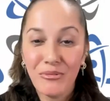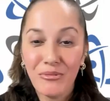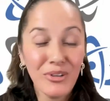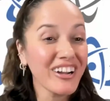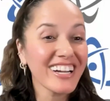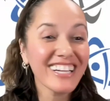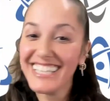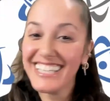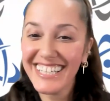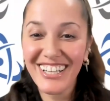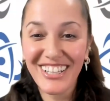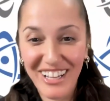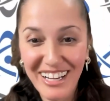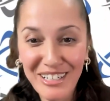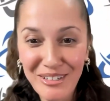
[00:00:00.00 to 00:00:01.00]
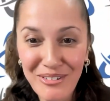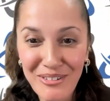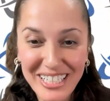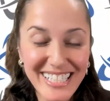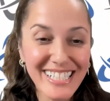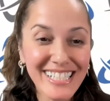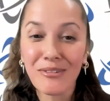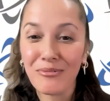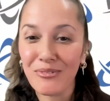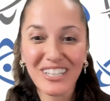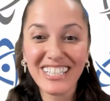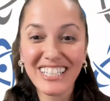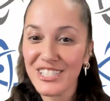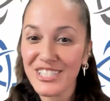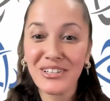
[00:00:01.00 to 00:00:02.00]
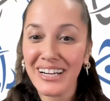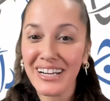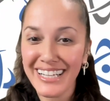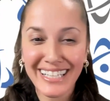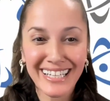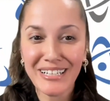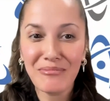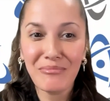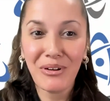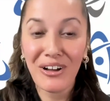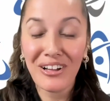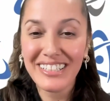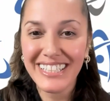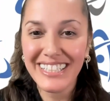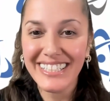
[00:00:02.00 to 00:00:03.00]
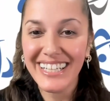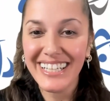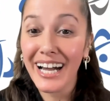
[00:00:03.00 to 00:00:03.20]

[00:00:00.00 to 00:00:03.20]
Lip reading: We are getting a lot of questions, and we're going to try to get them all in.